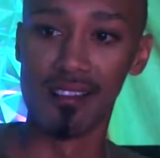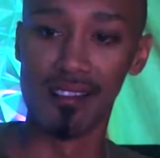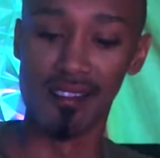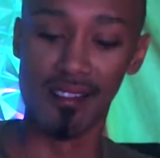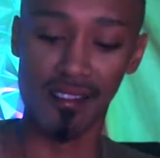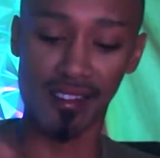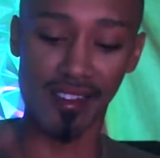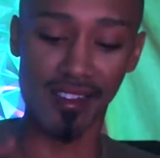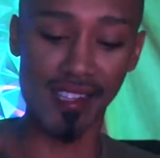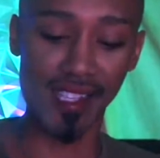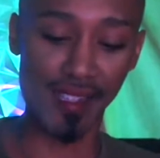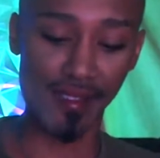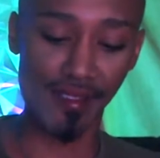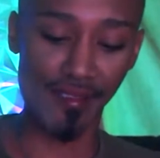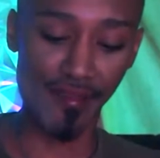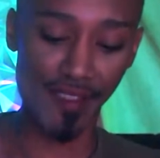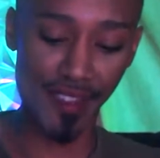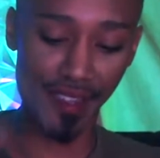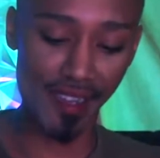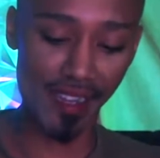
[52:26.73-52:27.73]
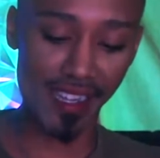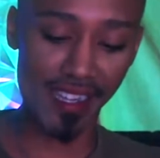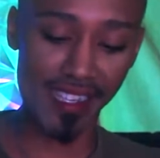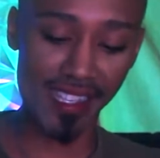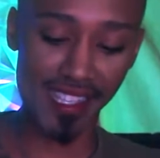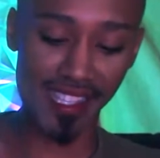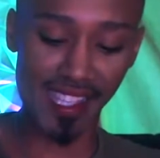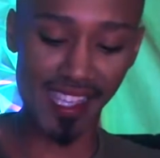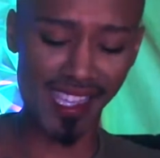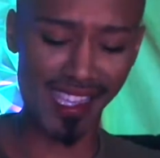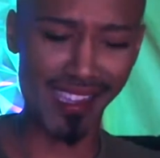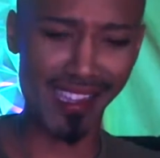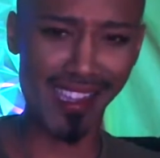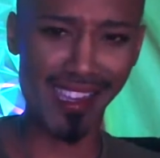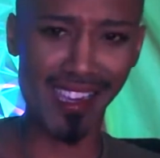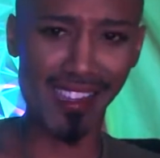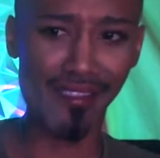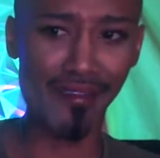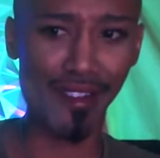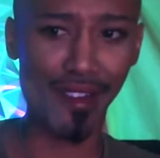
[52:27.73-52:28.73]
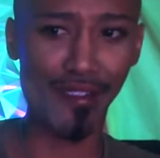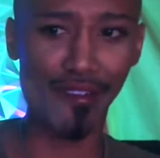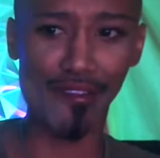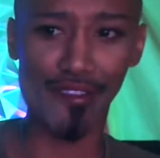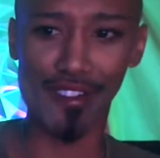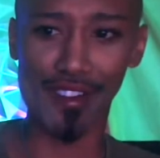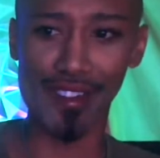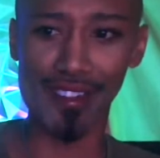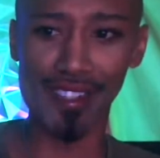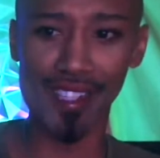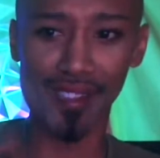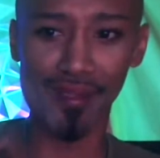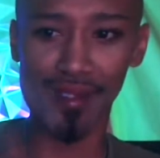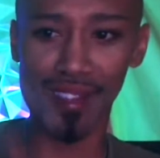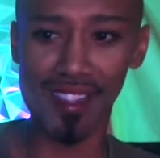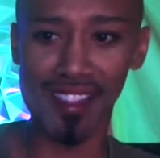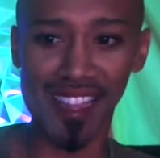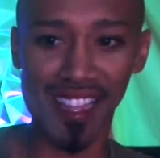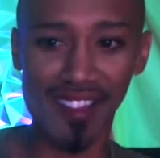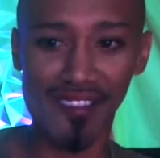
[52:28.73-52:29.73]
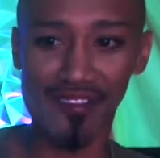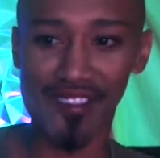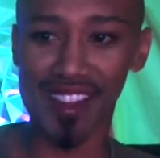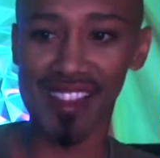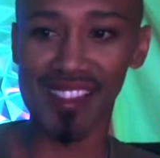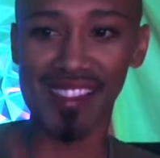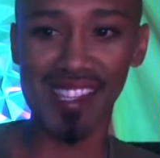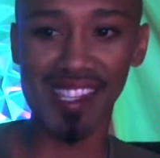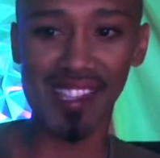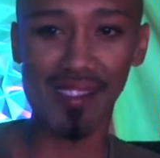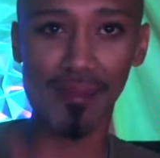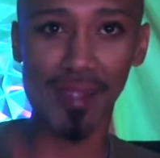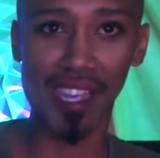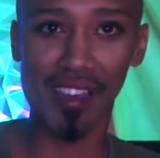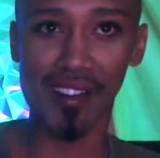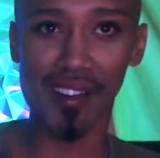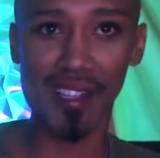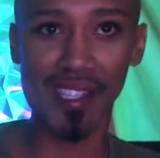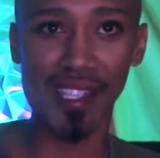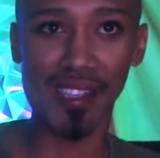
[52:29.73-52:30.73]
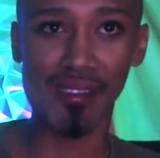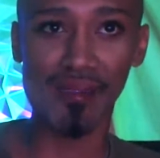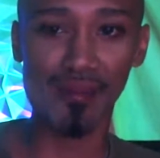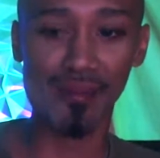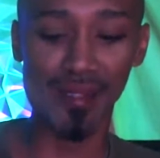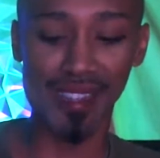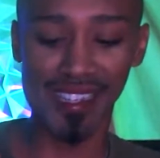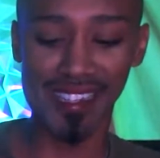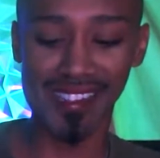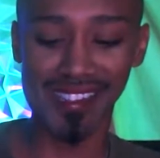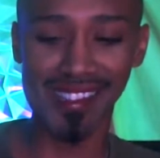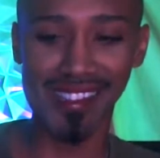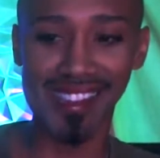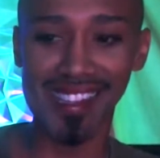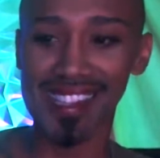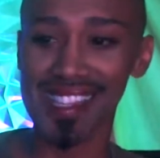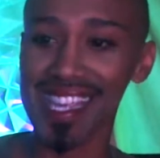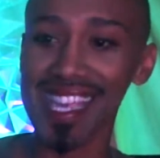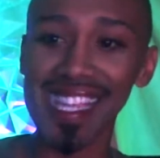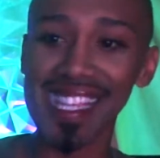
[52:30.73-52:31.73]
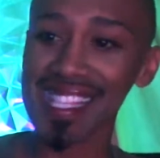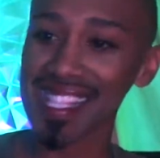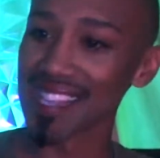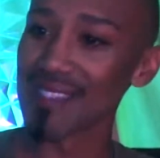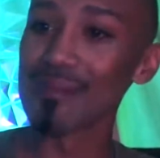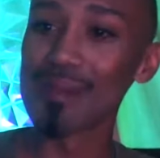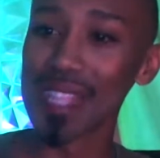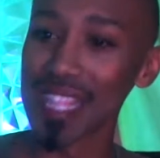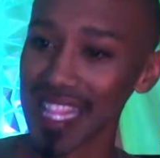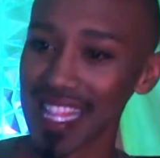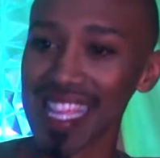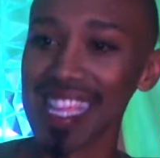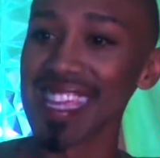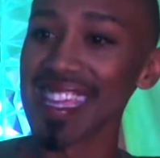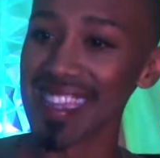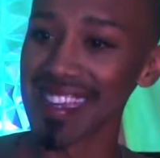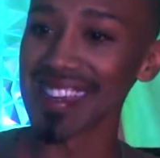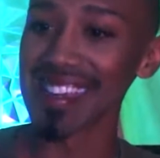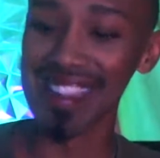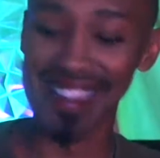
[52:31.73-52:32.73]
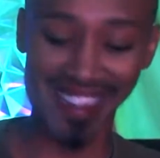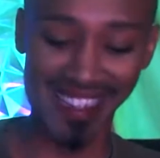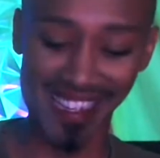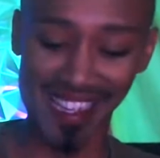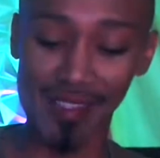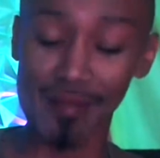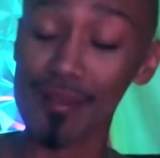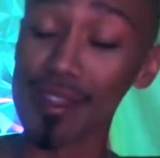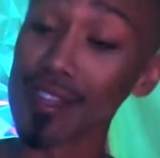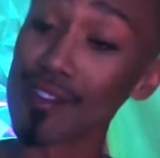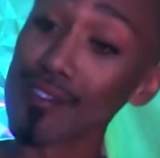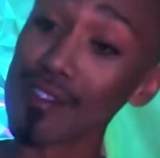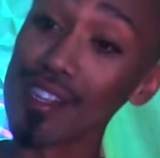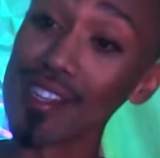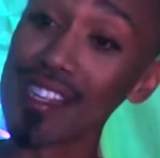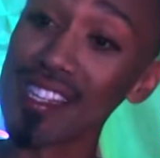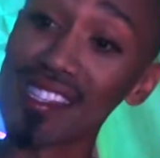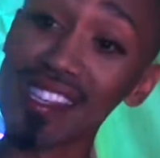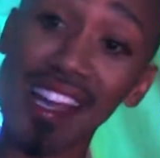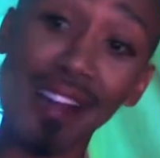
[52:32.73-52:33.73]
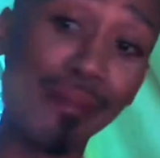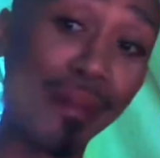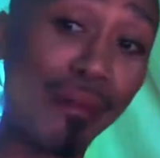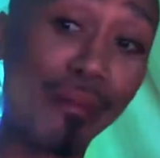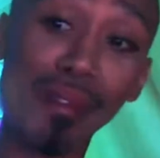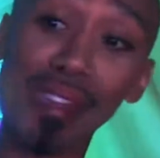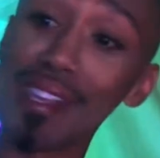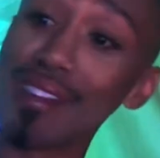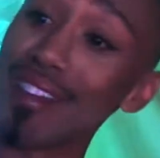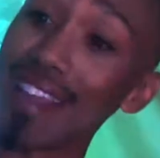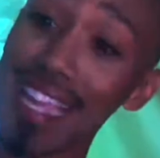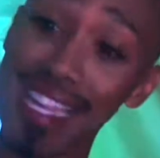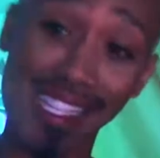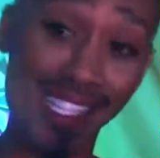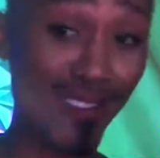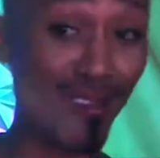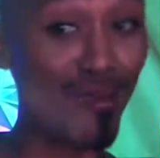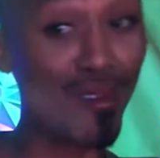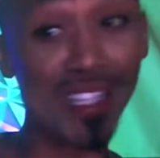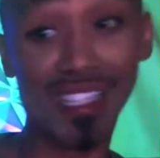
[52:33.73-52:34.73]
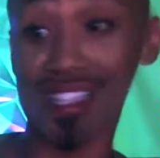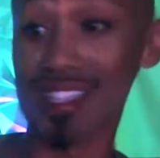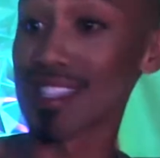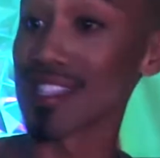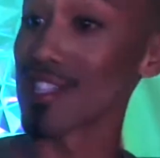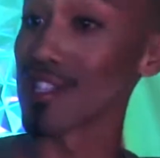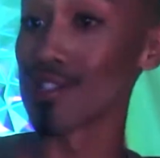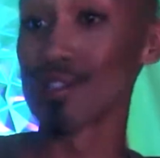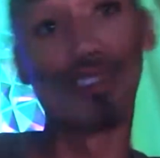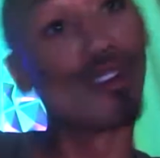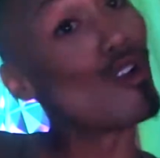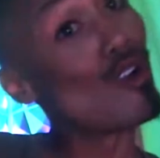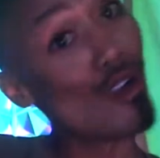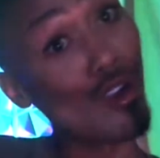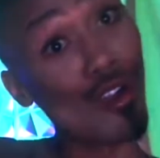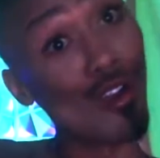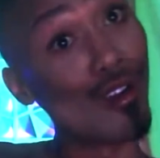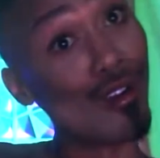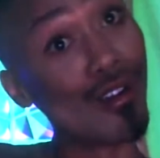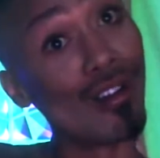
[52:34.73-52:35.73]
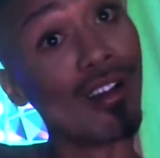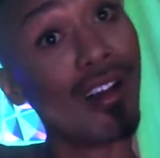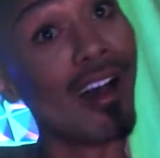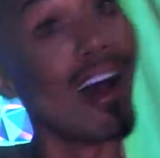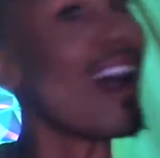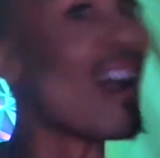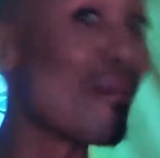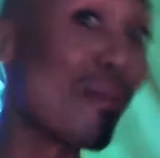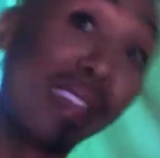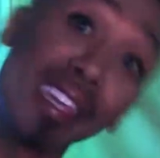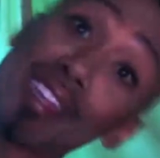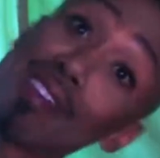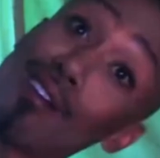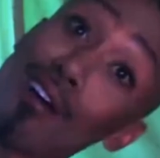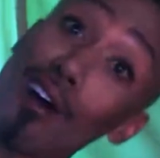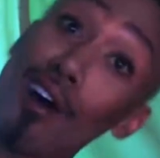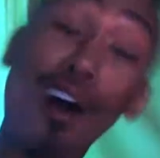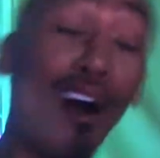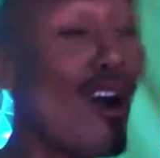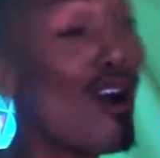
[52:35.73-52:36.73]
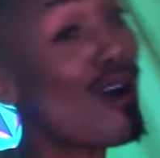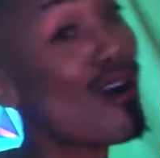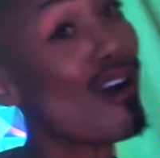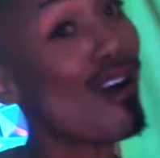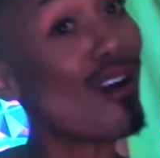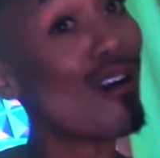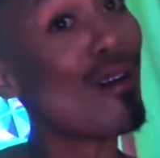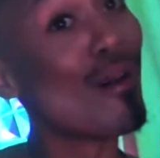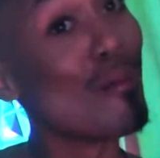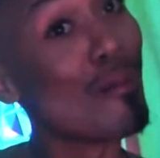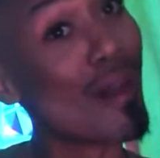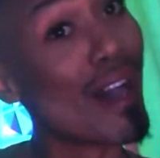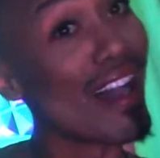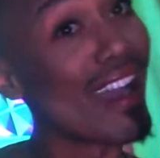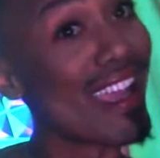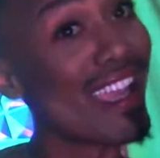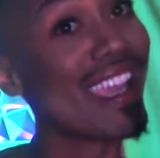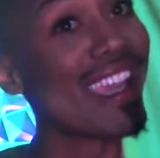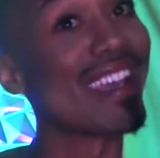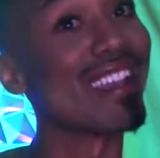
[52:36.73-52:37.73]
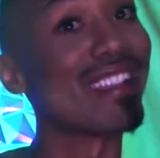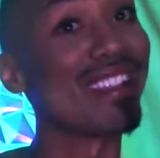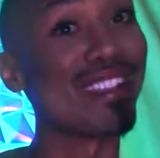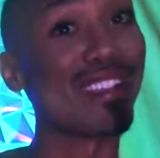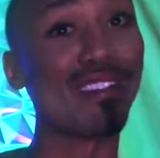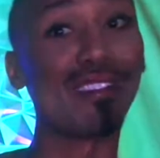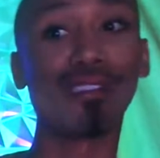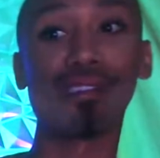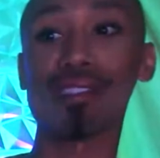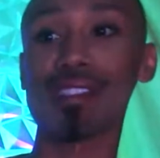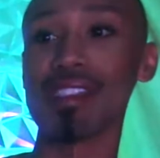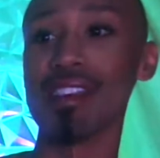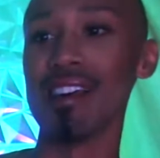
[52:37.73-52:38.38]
Also, if you guys think any of your friends would like find this to be awesome, text them the link. Like, or you need to hop up in here, ask your questions. Girl, I'm getting all my answers.